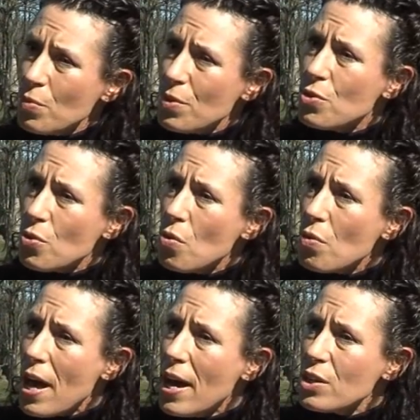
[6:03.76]

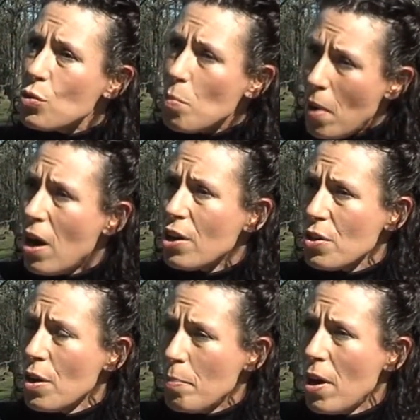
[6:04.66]
withdraw that, or
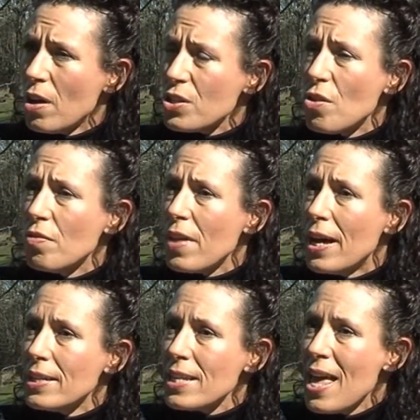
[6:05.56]
a part of
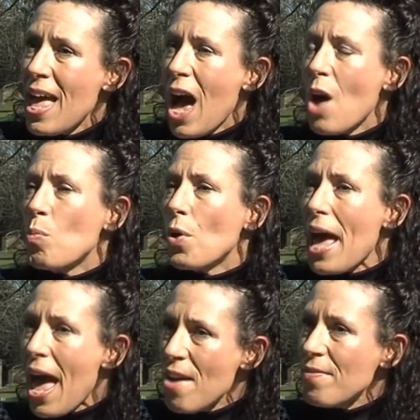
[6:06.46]
that. And
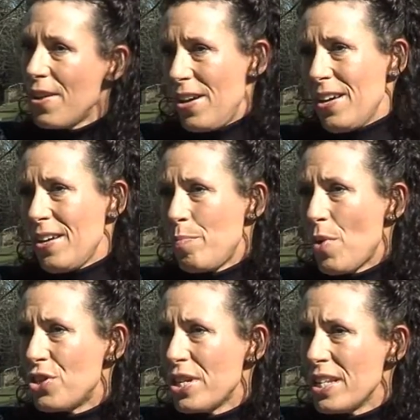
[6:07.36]
whatever
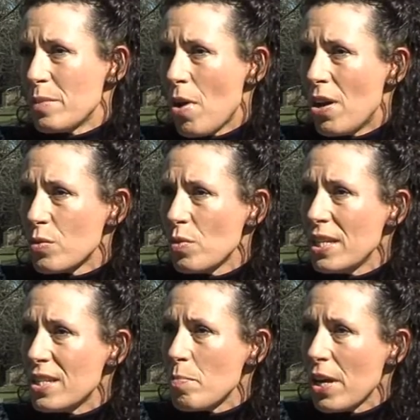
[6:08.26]
budget is passed, we
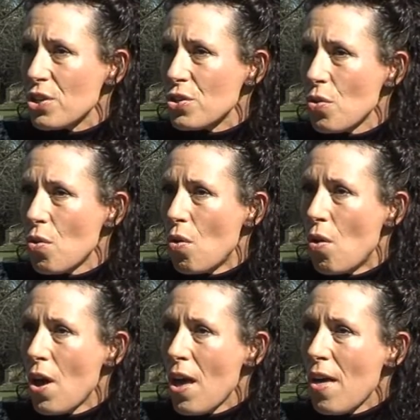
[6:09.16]
need to make
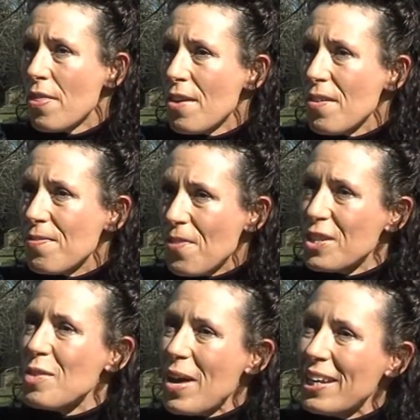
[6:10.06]
sure that
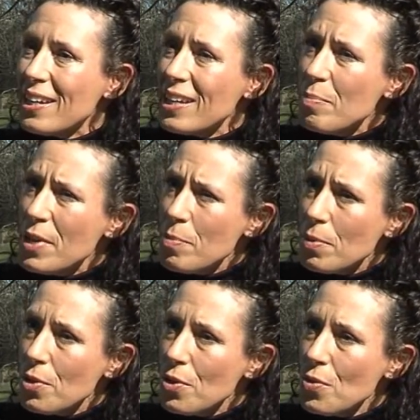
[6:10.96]
fundamentally
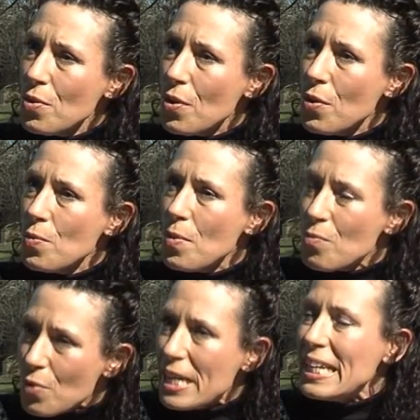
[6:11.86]
people who
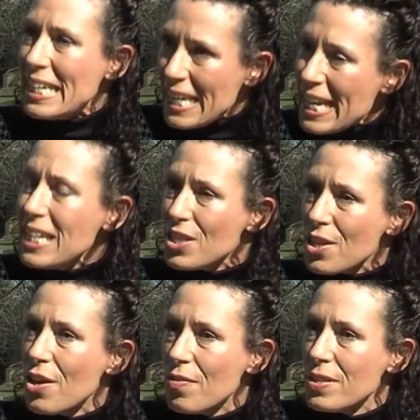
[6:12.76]
really need
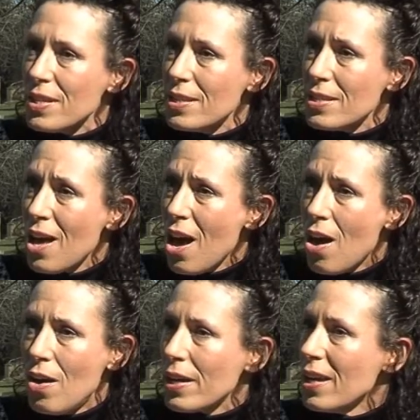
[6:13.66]
services
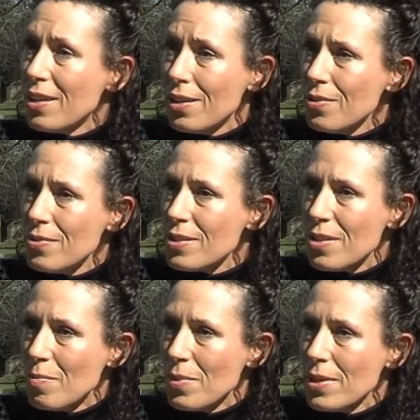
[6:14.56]
aren't going to lose
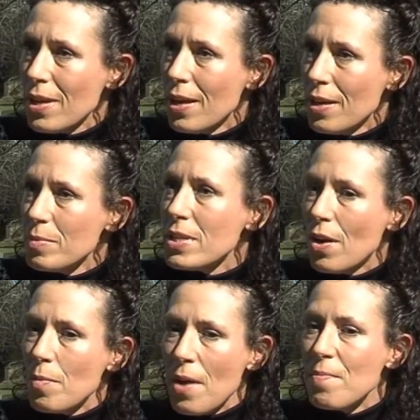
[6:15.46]
them. So
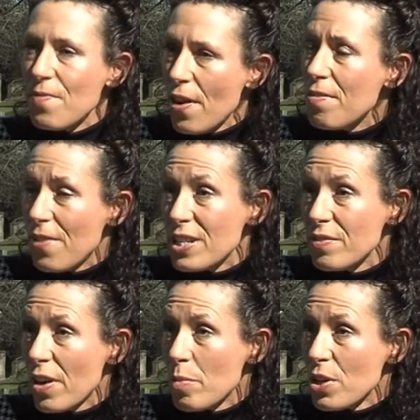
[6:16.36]
I'm
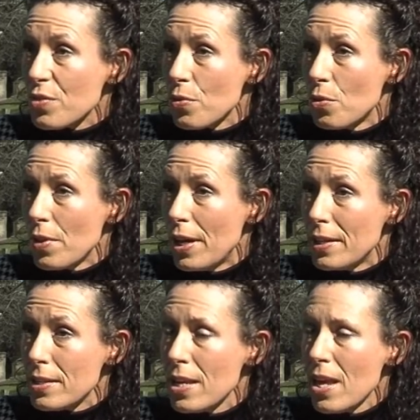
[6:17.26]
fighting very much for that.